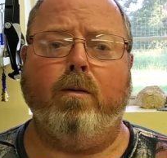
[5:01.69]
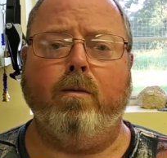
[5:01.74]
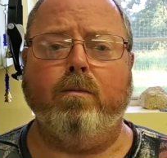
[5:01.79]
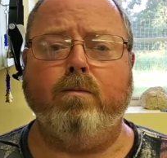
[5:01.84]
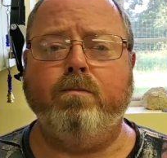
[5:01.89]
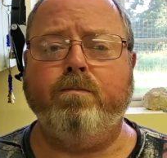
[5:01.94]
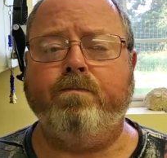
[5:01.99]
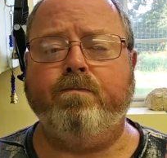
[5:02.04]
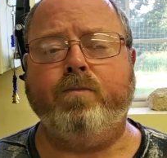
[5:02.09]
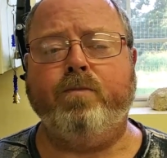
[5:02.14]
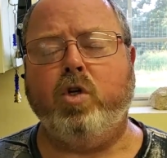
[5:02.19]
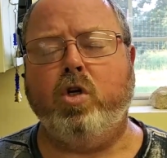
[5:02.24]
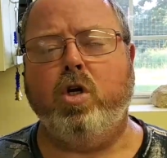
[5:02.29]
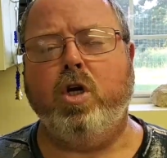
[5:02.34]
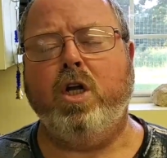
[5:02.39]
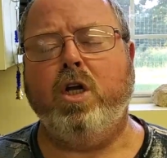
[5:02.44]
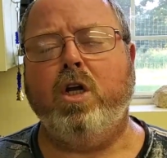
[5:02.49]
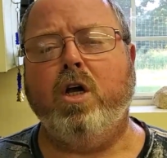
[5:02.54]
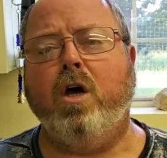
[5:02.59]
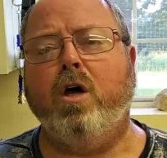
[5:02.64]
you
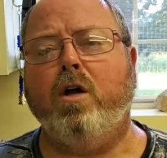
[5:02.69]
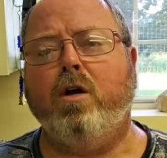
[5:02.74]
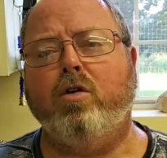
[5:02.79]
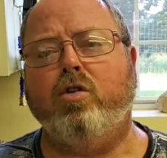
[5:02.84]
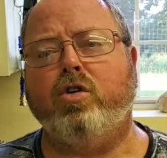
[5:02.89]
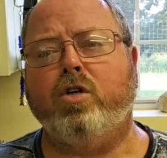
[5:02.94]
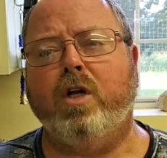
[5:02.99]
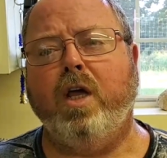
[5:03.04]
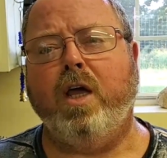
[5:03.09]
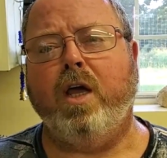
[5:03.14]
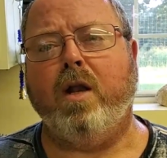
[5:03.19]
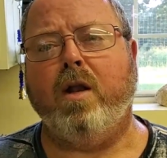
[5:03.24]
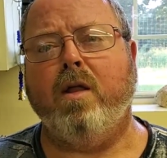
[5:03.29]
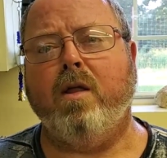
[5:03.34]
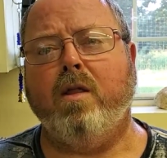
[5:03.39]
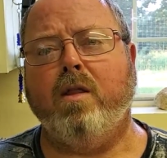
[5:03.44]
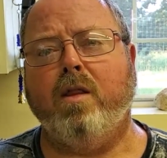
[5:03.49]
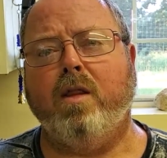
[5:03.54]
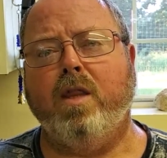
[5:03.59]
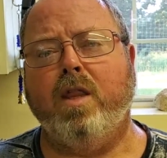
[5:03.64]
need to understand
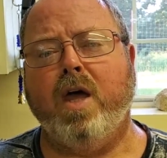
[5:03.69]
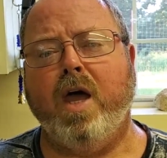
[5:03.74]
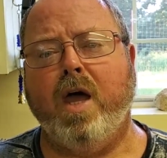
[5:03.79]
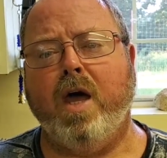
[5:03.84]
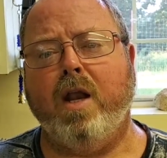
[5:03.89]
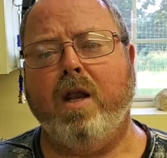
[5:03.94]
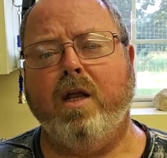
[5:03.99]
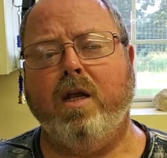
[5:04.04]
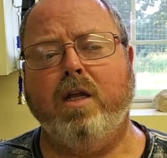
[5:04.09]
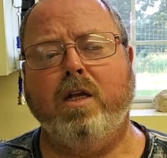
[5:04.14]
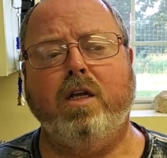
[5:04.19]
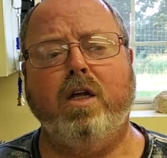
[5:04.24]
that, and it